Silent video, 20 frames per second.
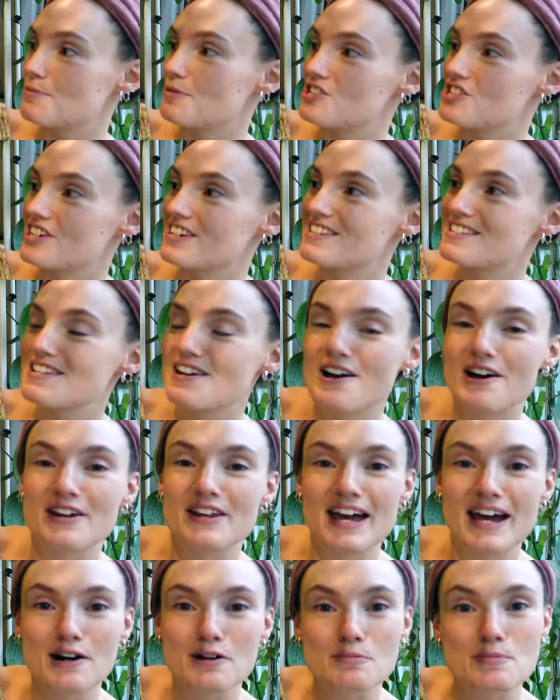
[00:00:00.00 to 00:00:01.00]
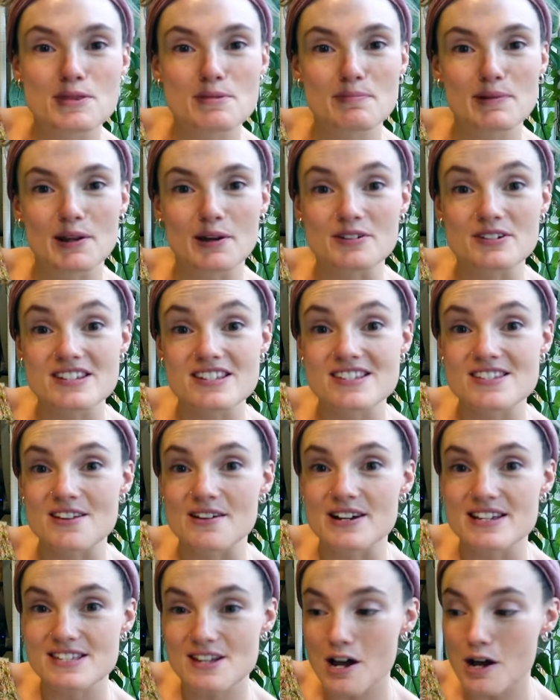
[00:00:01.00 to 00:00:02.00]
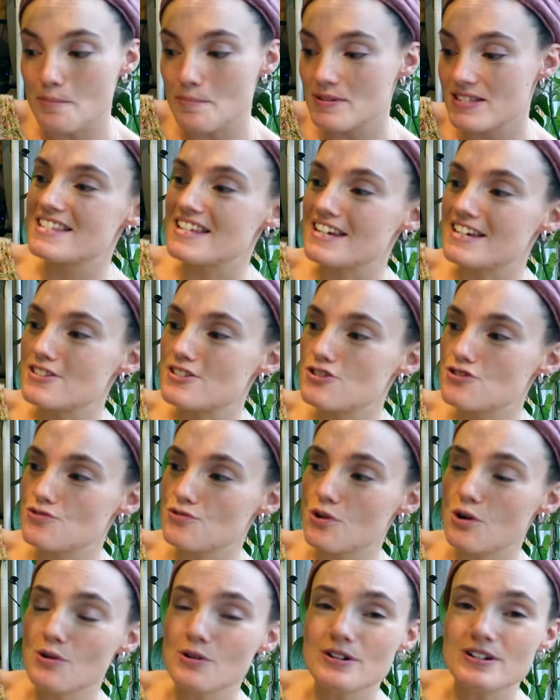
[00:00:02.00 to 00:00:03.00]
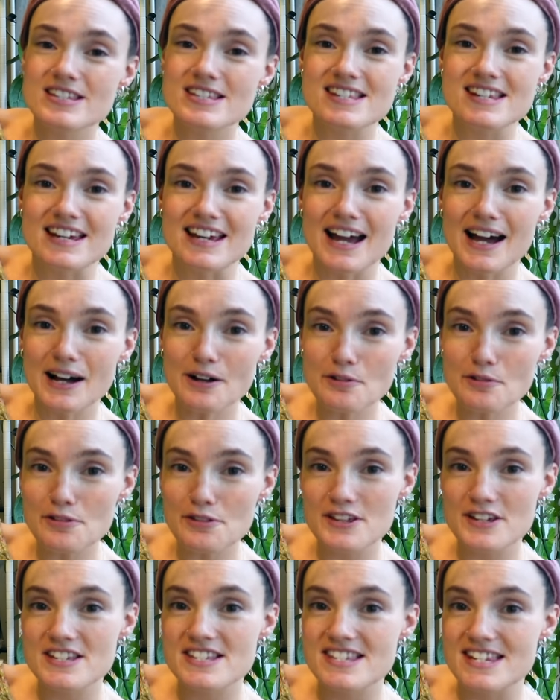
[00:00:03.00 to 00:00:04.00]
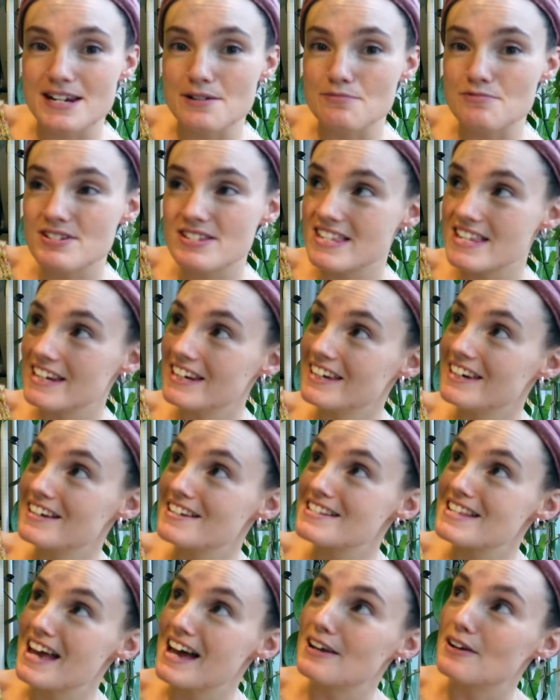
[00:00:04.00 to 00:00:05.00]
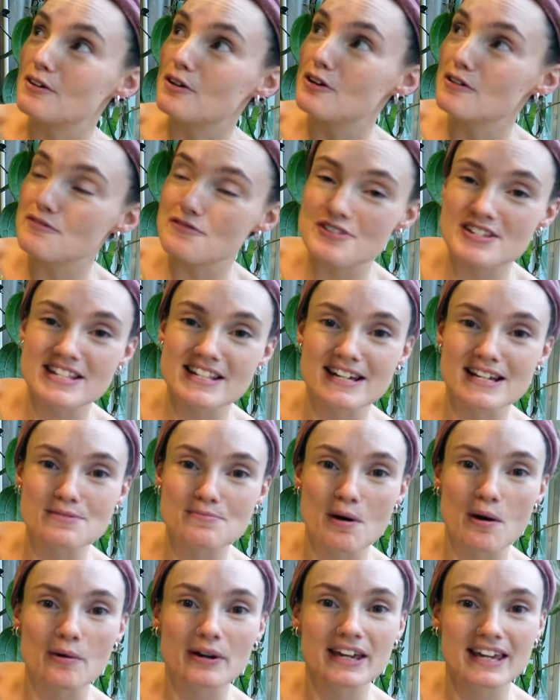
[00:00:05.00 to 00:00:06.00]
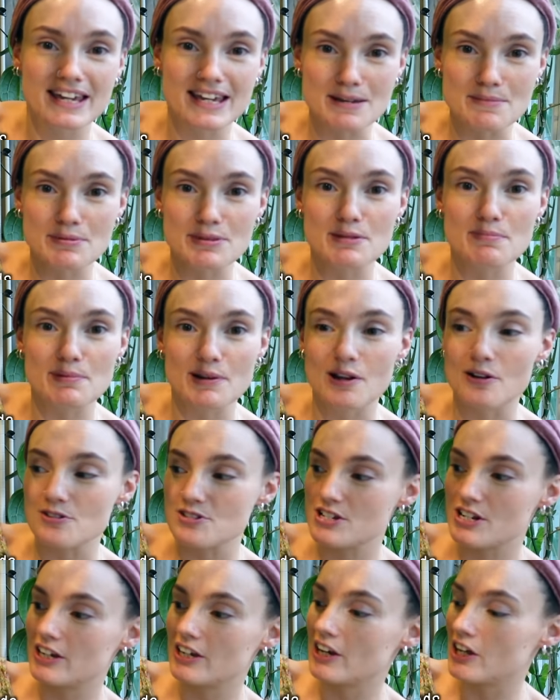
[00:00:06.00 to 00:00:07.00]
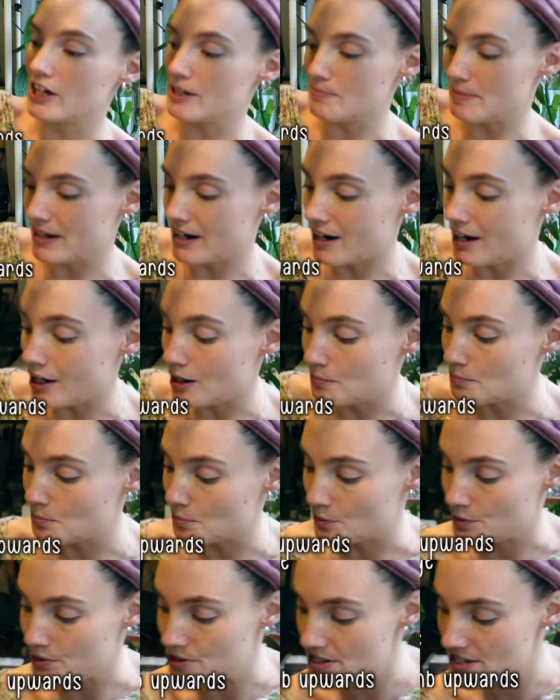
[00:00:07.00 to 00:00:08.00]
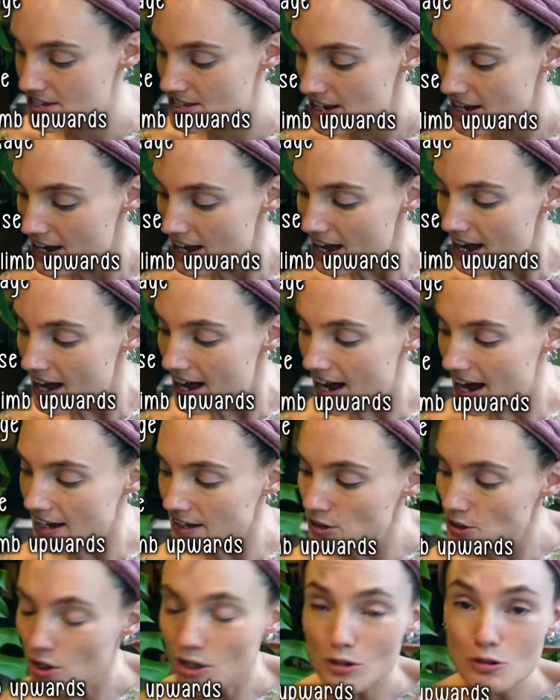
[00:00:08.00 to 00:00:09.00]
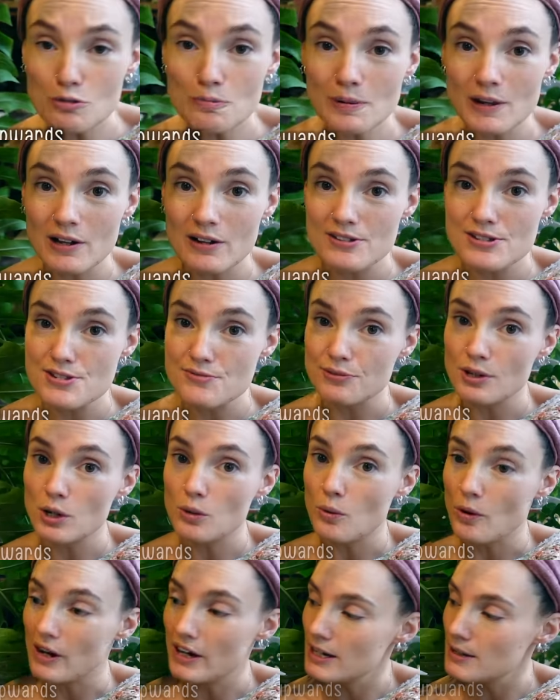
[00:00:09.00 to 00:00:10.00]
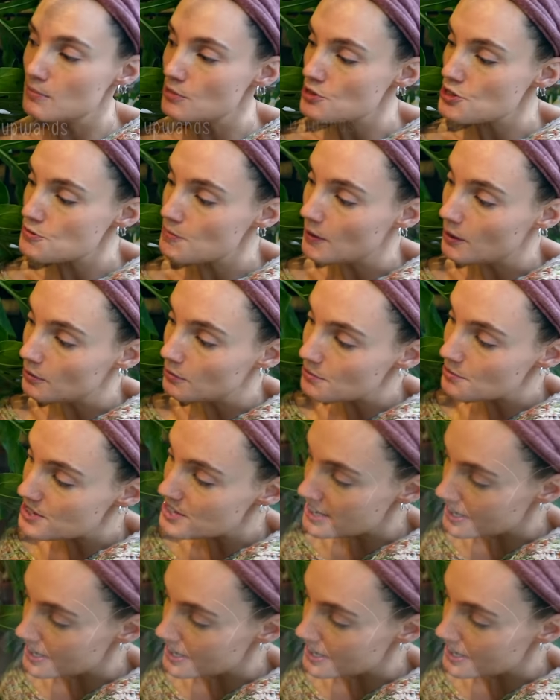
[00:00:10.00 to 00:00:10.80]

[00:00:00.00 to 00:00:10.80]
which in turn help the plant to size up, stay strong, stay healthy, stay resilient, and obviously as well keep the plants climbing upwards. And not all plants require moss poles.